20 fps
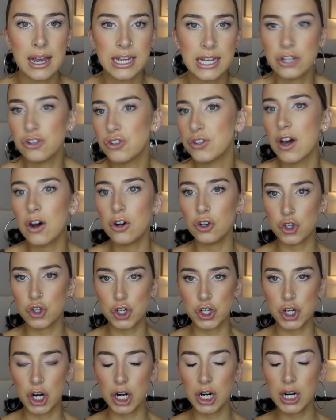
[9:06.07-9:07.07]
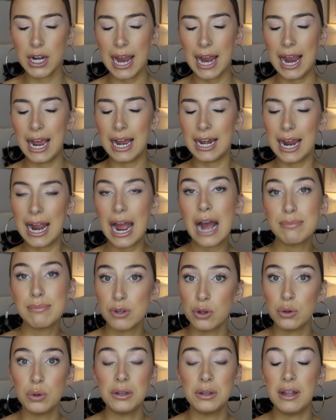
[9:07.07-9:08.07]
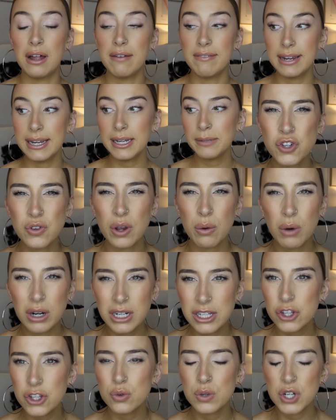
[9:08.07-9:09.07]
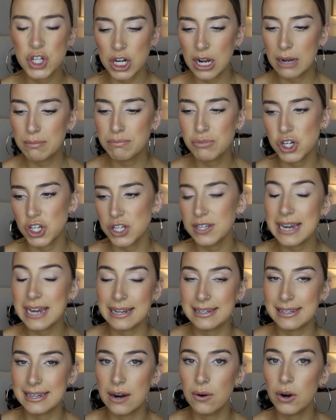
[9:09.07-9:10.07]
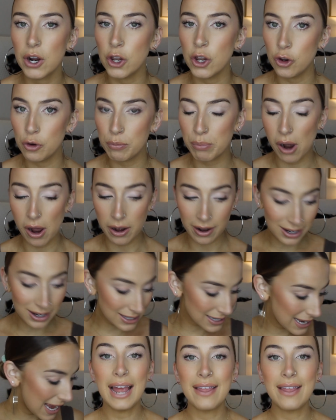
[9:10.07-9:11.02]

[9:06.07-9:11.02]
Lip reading: I used the Ultra Dark and I absolutely love it. So I wanted to switch it up, just test out a new product.